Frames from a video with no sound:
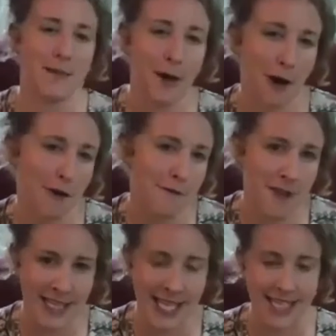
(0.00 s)
about our
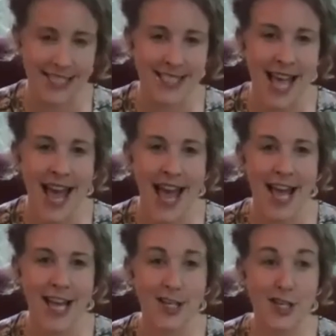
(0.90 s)
feelings
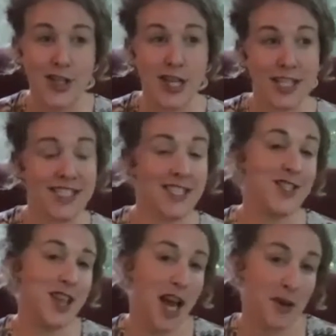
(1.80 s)
just in
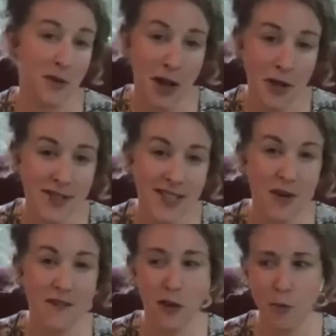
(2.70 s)
general. So if
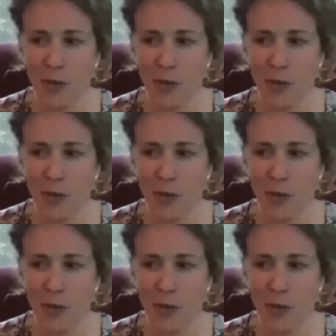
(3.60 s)
you